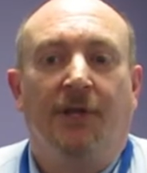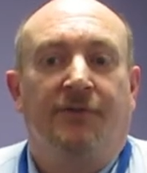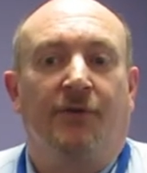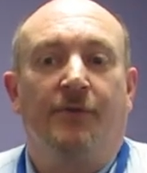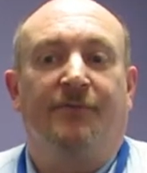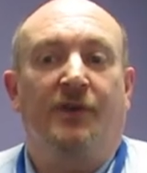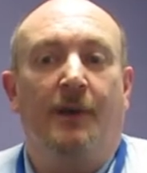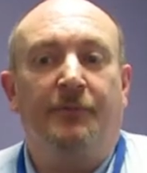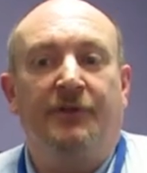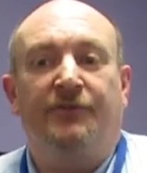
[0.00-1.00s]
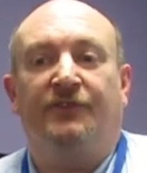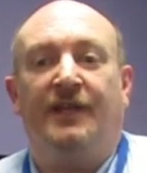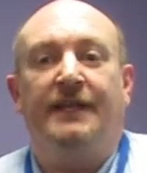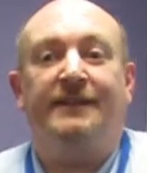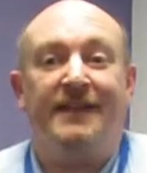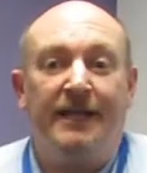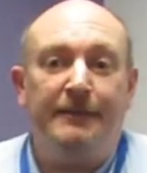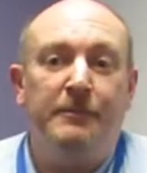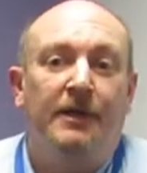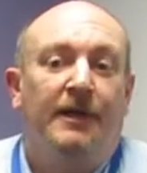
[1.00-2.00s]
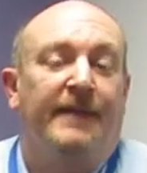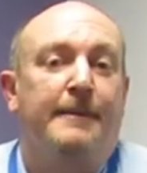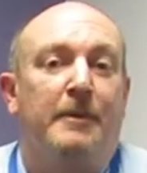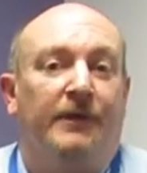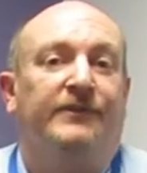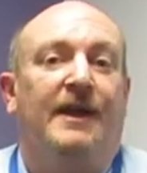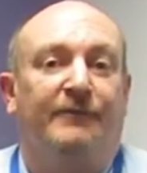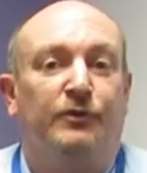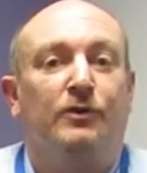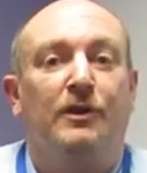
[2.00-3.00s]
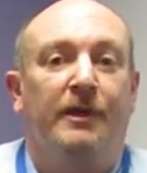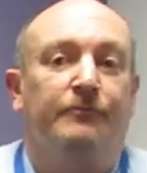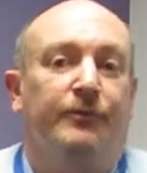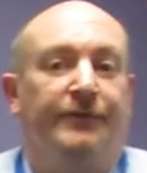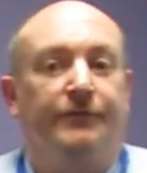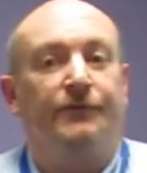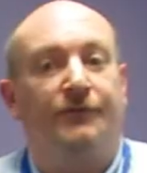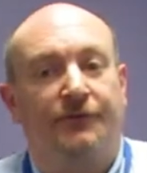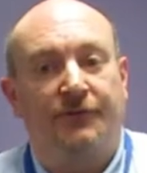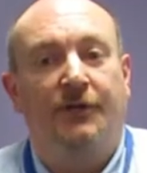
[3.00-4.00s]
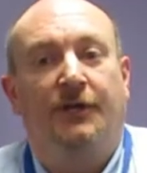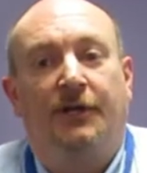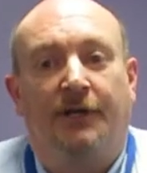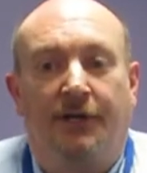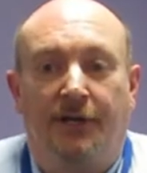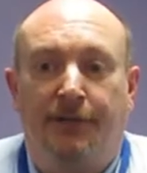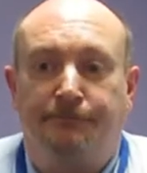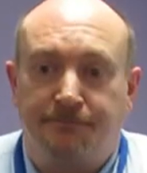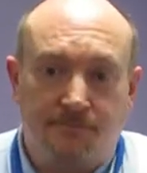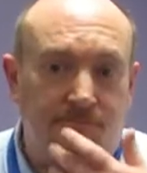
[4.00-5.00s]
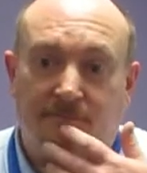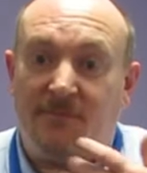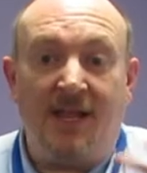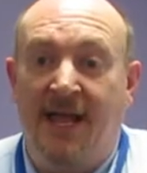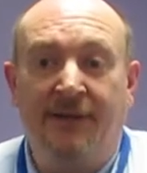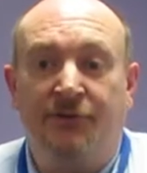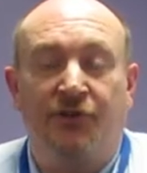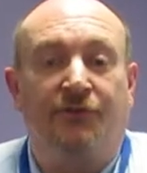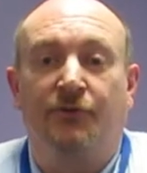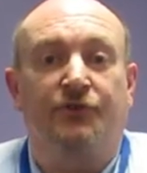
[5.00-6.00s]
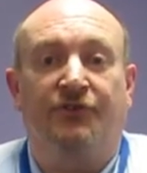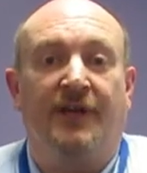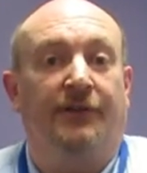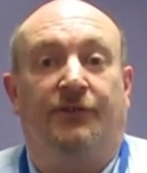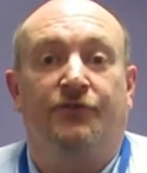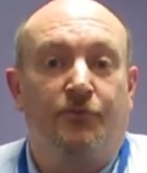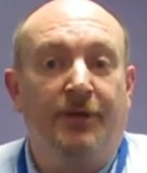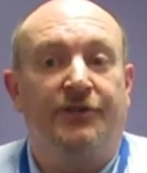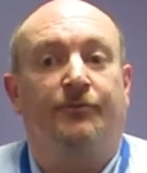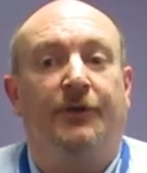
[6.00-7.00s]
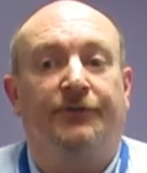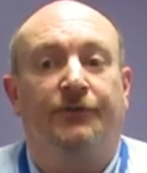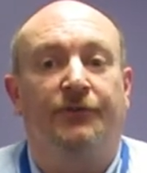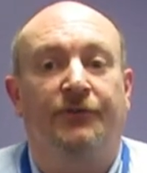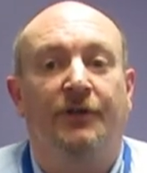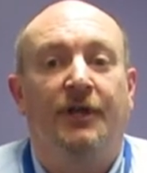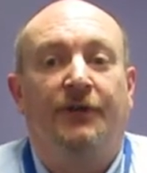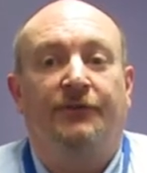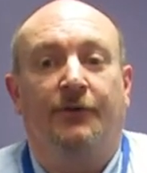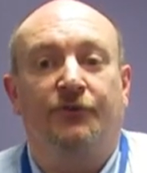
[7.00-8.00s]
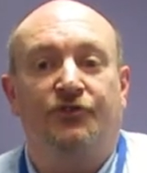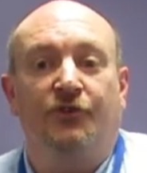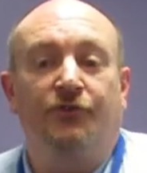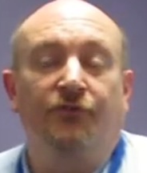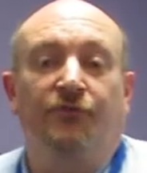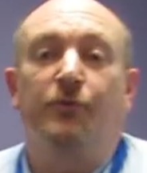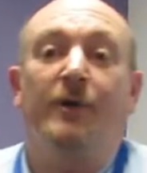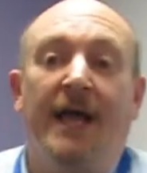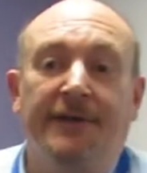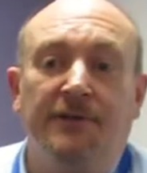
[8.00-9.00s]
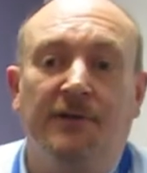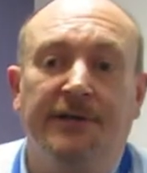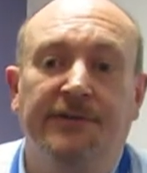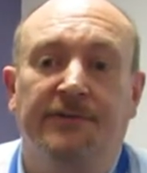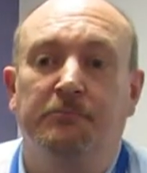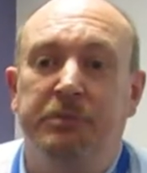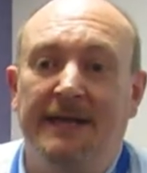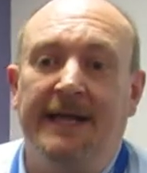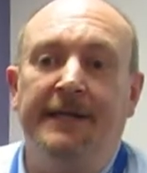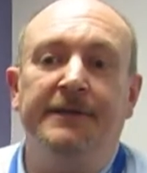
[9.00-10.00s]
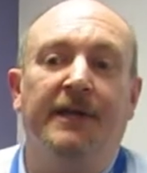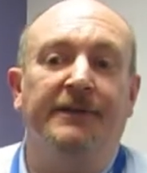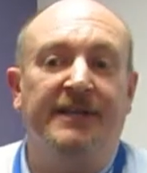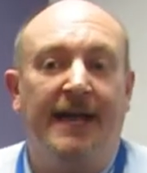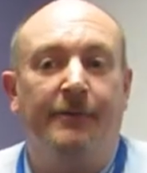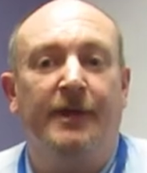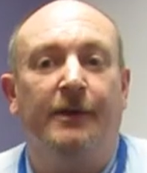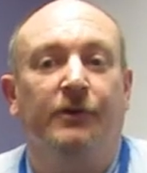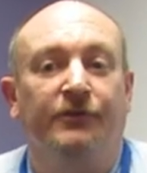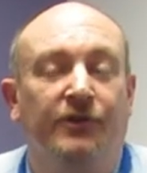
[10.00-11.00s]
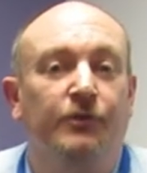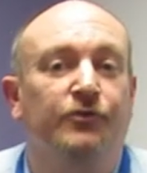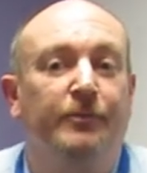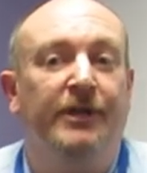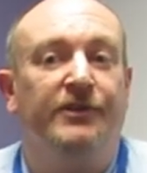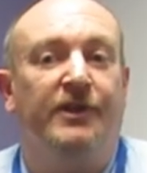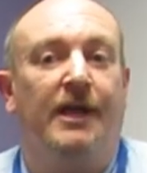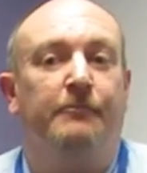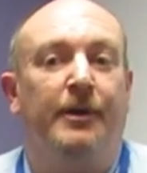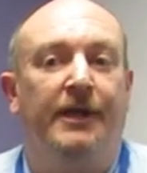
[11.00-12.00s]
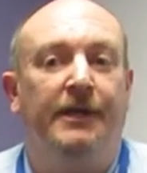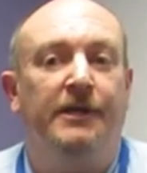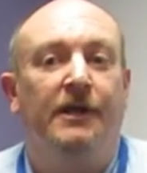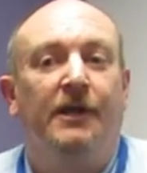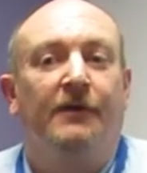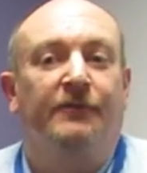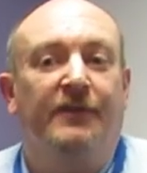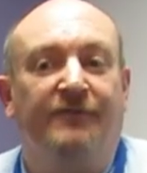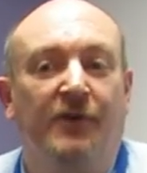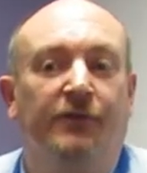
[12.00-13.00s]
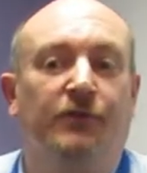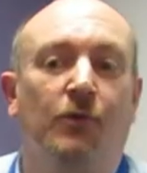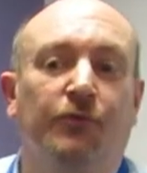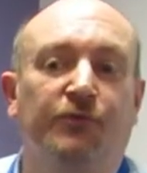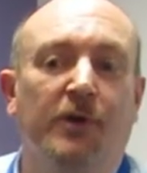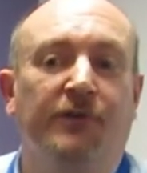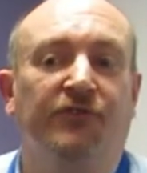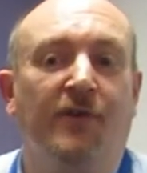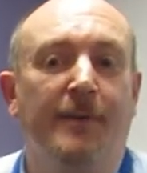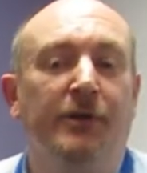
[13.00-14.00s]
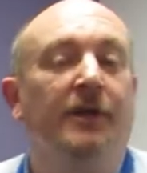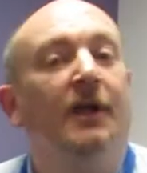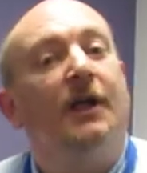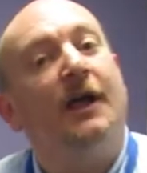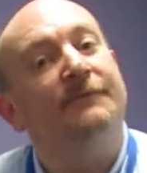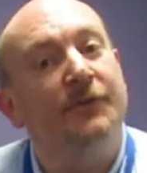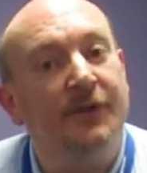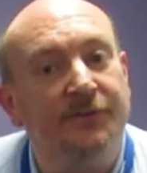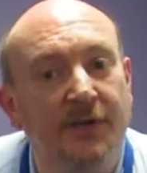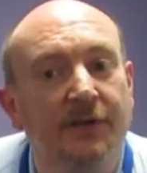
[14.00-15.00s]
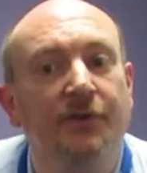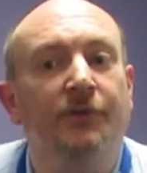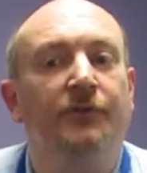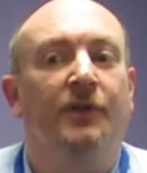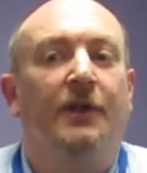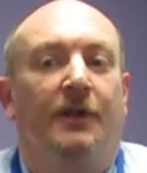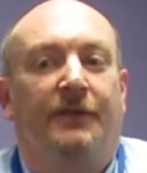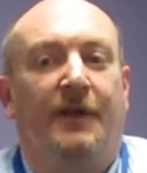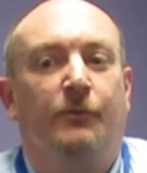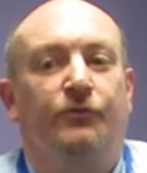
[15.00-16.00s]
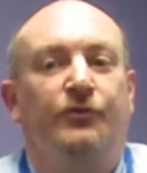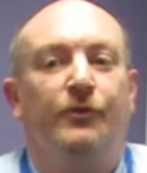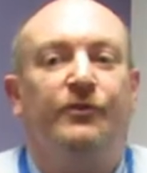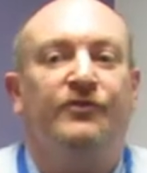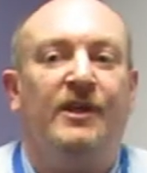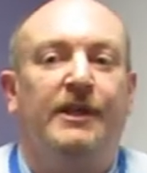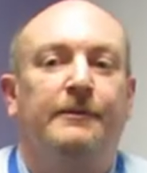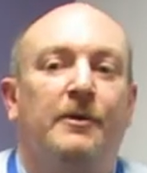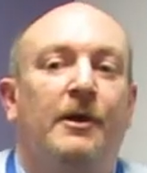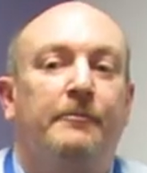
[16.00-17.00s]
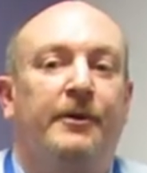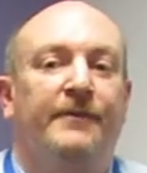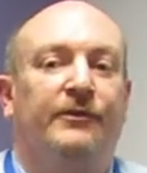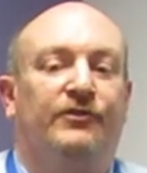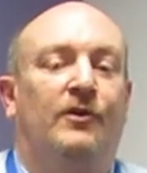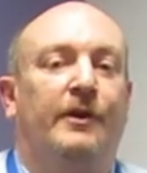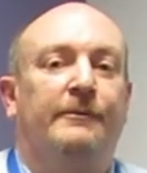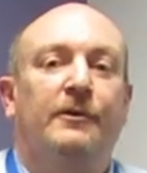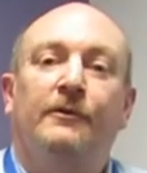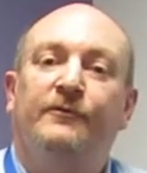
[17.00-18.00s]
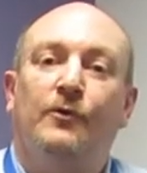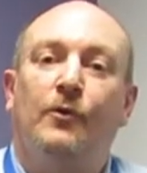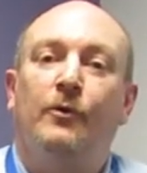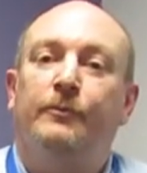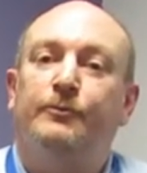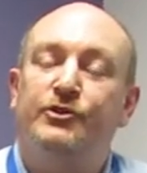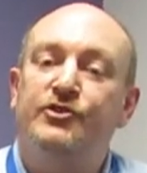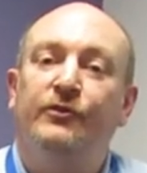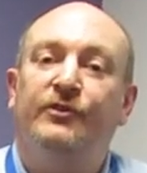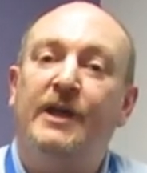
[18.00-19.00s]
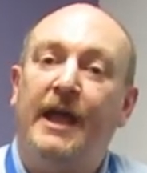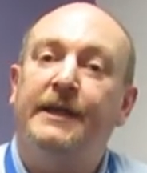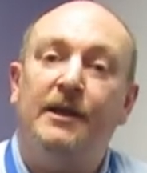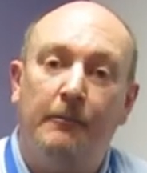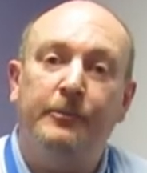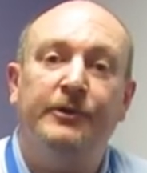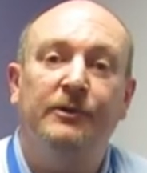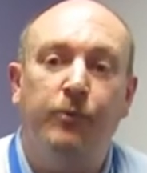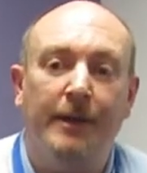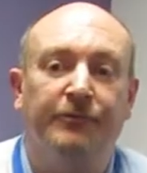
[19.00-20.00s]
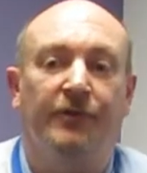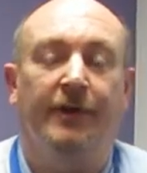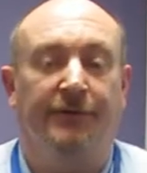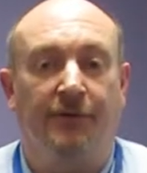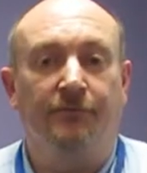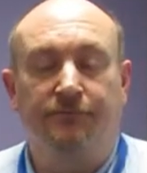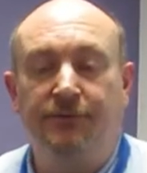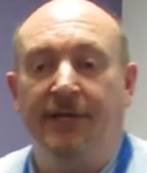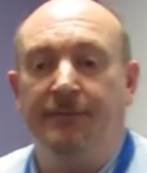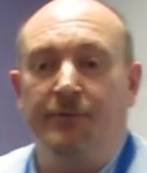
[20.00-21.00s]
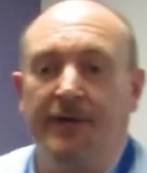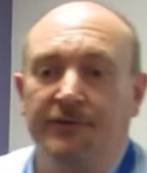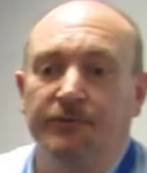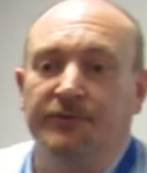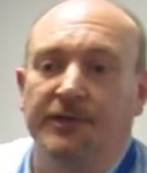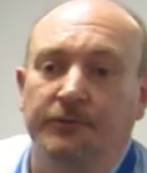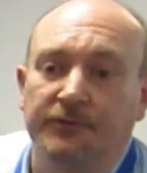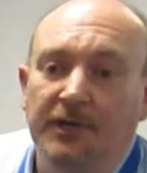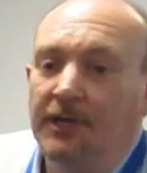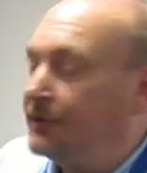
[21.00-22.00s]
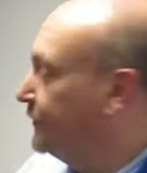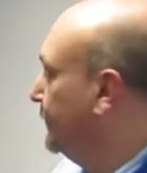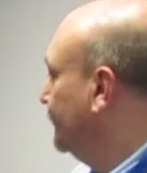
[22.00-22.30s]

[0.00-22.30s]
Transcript: So for companies to stay in the game, they must have an online presence. And just not just that, a social media presence. So the students will analyse, plan and carry out a social media campaign for their first coursework assignment, and for their second they will do the same, but this time for producing a company website. So really practical skills. So